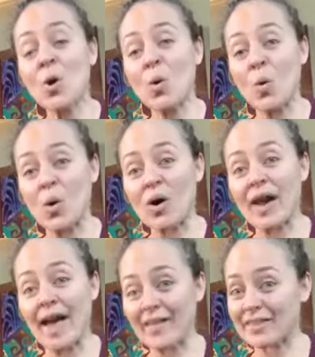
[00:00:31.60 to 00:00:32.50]
or
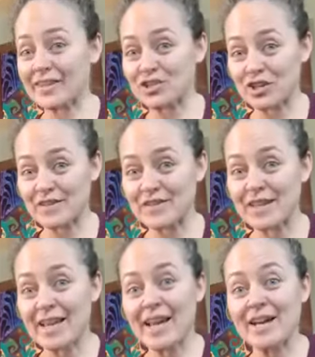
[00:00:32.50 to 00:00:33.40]
having just
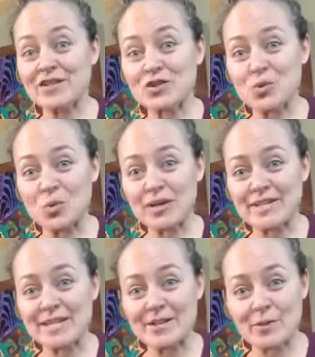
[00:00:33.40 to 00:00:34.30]
a story
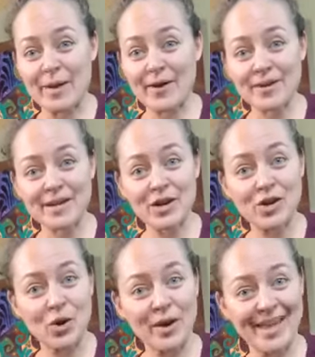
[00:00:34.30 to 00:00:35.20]
to hear about it,
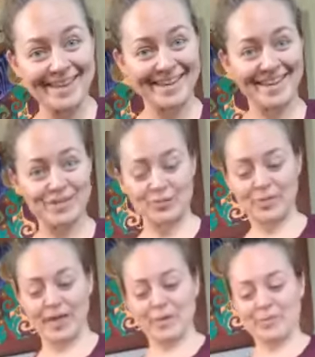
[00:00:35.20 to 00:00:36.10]
go ahead and get in your
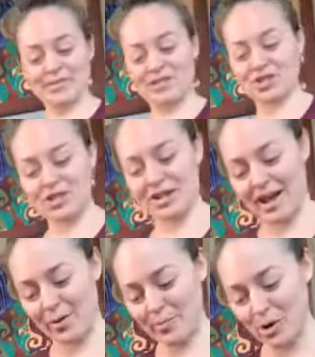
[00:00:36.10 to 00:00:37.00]
plank position and
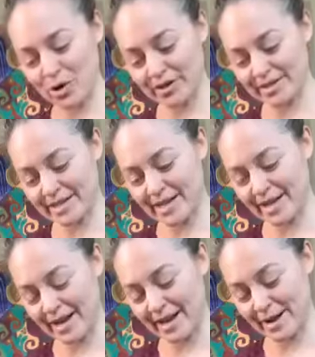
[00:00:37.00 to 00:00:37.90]
I'll put
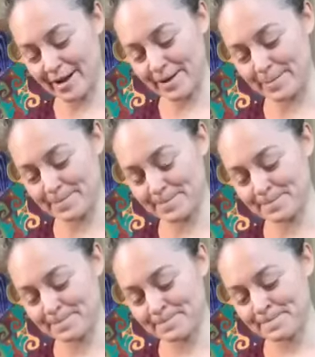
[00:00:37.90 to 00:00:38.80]
um,
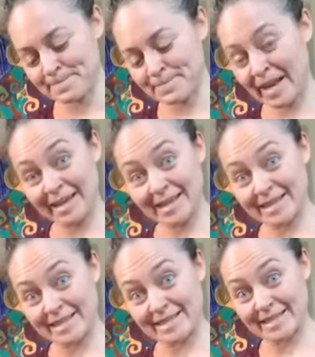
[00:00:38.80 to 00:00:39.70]

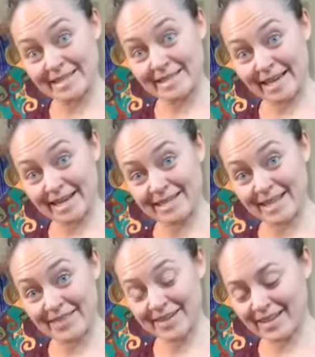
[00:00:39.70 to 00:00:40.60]
60 seconds
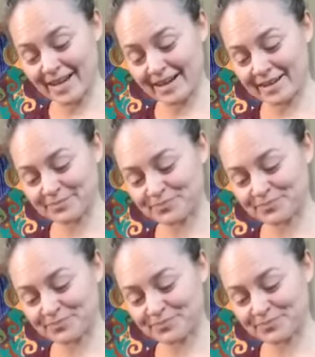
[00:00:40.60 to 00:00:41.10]
on the clock.